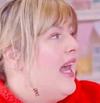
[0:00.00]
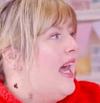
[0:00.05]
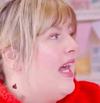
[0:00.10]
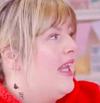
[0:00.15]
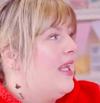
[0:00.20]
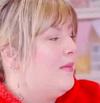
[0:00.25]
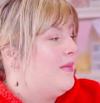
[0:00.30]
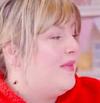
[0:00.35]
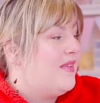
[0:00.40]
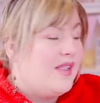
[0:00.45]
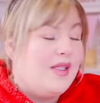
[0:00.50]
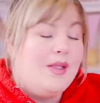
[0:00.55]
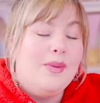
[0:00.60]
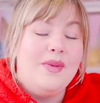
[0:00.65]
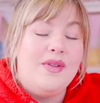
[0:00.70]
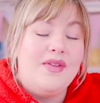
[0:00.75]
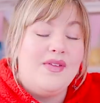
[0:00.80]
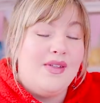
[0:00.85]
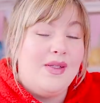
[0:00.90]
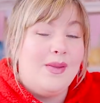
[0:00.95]
and I'm
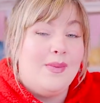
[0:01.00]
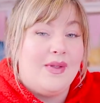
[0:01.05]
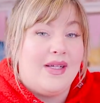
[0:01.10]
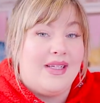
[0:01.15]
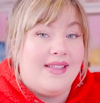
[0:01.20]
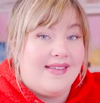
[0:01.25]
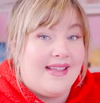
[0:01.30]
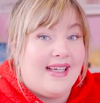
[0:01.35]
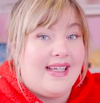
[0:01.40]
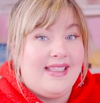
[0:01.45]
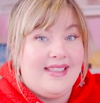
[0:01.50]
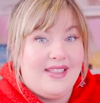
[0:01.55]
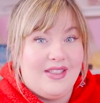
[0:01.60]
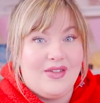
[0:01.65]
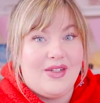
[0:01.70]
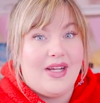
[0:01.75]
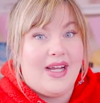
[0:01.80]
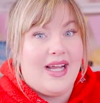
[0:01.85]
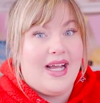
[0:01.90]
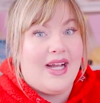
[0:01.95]
super excited to
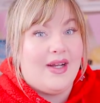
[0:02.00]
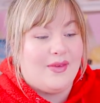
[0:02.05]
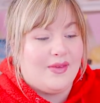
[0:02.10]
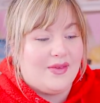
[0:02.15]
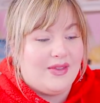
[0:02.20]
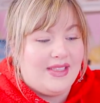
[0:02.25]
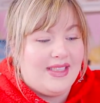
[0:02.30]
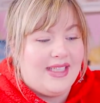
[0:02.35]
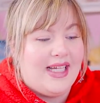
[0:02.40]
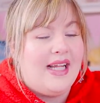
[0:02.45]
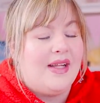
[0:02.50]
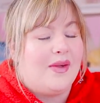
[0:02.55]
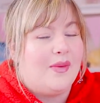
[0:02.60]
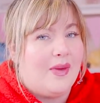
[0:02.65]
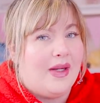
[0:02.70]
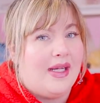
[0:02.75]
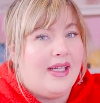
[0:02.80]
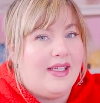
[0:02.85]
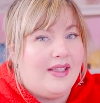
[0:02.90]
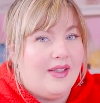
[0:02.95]
try it out because you get
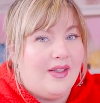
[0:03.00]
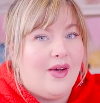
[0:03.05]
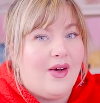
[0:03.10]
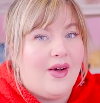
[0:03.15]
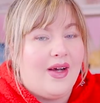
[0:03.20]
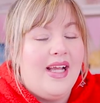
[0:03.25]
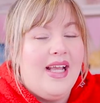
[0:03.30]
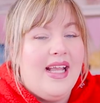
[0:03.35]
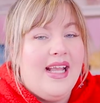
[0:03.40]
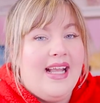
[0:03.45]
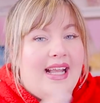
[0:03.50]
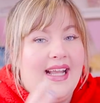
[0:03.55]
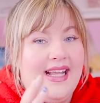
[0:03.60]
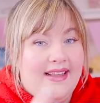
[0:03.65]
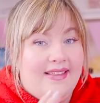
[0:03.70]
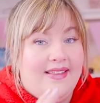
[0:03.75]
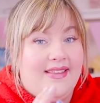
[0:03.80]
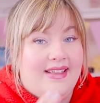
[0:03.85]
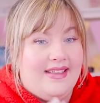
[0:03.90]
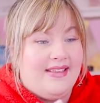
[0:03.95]
quite a lot
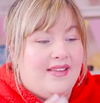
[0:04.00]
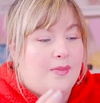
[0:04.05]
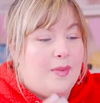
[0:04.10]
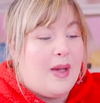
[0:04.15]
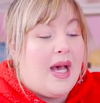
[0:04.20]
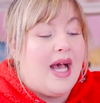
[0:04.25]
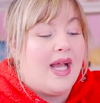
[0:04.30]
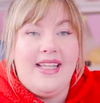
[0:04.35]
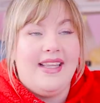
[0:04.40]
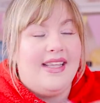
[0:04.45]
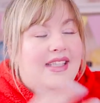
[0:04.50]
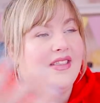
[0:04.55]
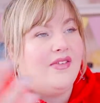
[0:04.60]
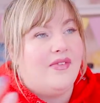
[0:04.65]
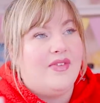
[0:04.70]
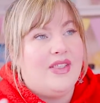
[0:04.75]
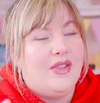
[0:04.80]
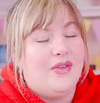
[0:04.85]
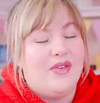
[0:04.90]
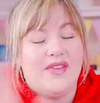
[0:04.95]
in this pack. This
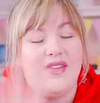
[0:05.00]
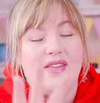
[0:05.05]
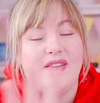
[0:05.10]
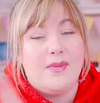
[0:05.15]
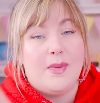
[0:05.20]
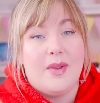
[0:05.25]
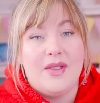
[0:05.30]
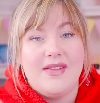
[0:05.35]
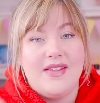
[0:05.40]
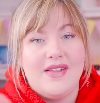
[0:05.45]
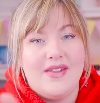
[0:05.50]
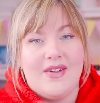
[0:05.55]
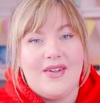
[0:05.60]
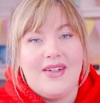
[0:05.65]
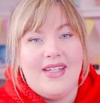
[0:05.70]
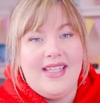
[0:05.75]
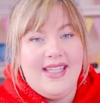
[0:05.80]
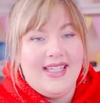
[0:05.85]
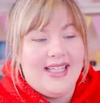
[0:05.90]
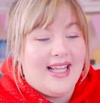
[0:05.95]
video isn't sponsored or
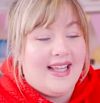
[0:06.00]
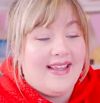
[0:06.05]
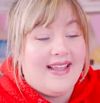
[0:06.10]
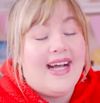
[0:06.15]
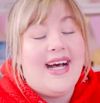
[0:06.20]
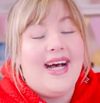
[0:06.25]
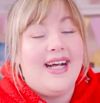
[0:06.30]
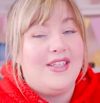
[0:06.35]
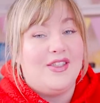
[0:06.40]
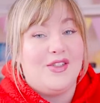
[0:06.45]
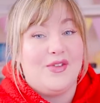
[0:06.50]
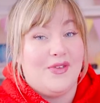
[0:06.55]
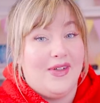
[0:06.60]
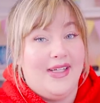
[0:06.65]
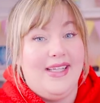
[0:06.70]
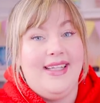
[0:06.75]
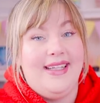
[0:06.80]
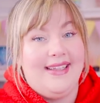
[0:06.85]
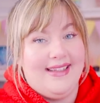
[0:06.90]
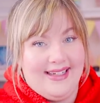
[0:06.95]
anything like that, I just
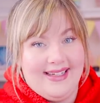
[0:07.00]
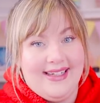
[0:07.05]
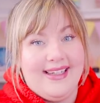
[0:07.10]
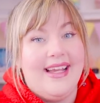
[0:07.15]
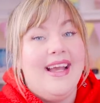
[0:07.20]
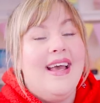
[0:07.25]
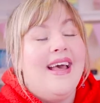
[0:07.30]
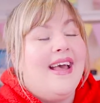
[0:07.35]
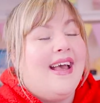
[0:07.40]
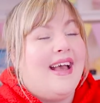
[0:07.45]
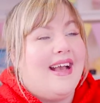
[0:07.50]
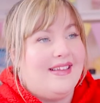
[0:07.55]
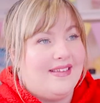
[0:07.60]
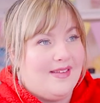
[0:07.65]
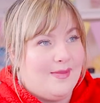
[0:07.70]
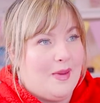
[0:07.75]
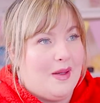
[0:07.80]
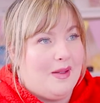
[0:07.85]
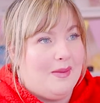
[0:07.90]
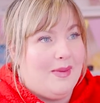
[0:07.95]
really like
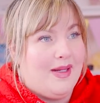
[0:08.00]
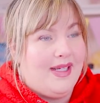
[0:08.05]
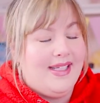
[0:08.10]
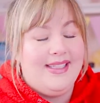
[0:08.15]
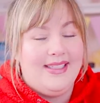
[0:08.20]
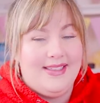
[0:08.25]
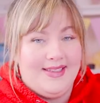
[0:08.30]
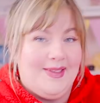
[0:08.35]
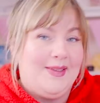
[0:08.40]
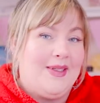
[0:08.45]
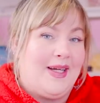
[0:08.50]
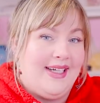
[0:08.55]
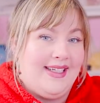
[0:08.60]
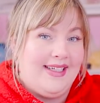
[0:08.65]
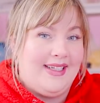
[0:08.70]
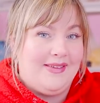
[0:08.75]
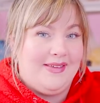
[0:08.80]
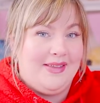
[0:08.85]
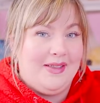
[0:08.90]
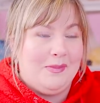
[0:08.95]
experimenting and
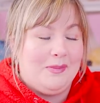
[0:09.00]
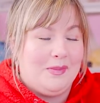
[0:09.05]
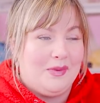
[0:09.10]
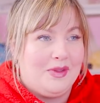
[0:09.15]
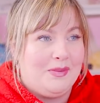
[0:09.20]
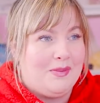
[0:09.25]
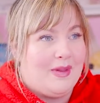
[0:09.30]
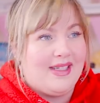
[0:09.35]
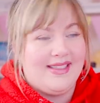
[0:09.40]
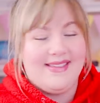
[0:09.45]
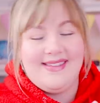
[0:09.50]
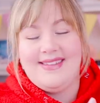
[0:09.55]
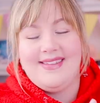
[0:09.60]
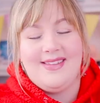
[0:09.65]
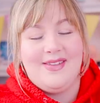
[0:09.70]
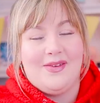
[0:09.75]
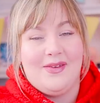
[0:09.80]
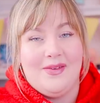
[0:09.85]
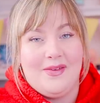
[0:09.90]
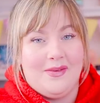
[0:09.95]
trying out new brush packs,
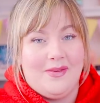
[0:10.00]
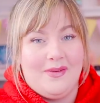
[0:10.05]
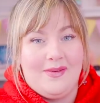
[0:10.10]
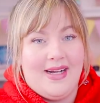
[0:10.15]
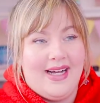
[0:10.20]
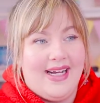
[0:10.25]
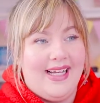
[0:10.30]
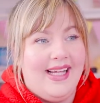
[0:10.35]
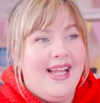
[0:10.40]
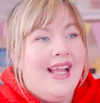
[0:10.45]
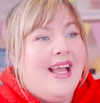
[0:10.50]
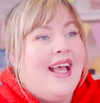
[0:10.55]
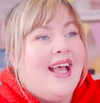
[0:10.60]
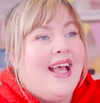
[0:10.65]
don't know why,